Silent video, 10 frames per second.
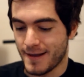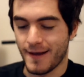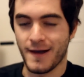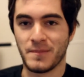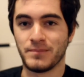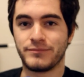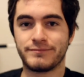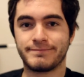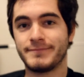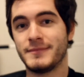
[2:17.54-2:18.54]

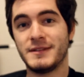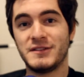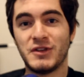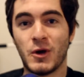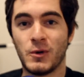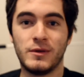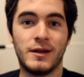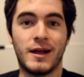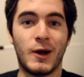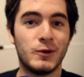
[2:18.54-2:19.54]
So
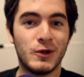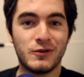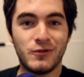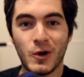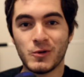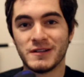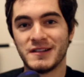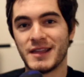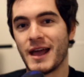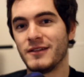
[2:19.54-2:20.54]
I would look forward
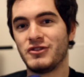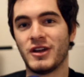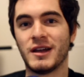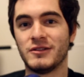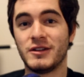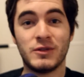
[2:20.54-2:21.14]
to that change.